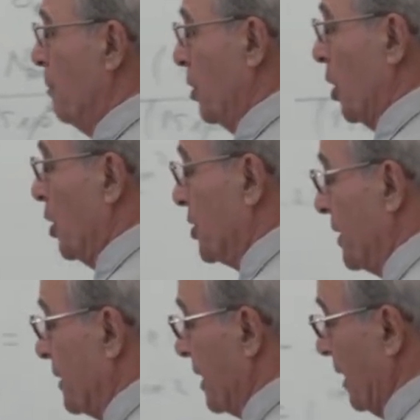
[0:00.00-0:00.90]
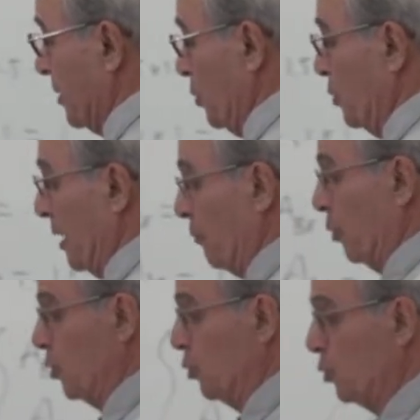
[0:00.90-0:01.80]
But I tell you that
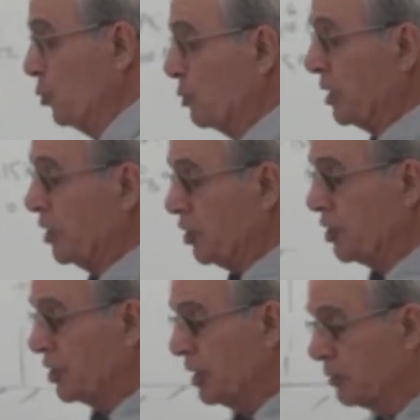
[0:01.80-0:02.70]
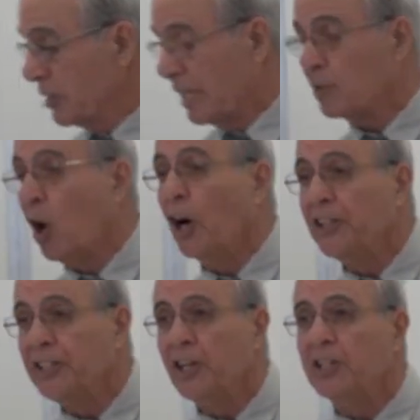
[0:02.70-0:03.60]
for you to register that
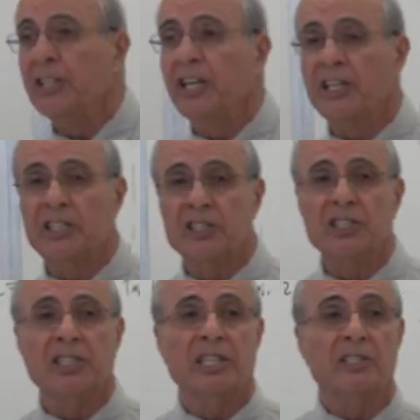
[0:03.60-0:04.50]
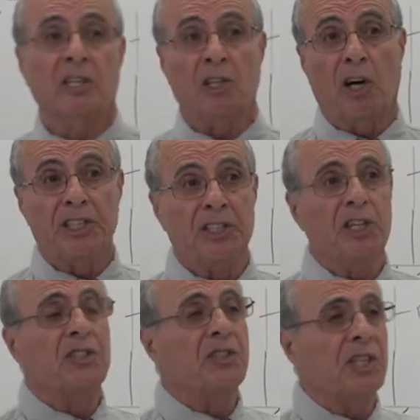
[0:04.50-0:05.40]
idea. The register
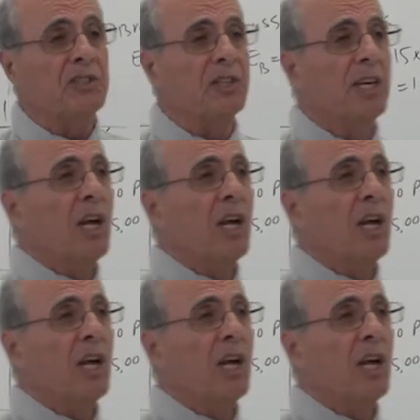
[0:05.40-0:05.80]
idea is this.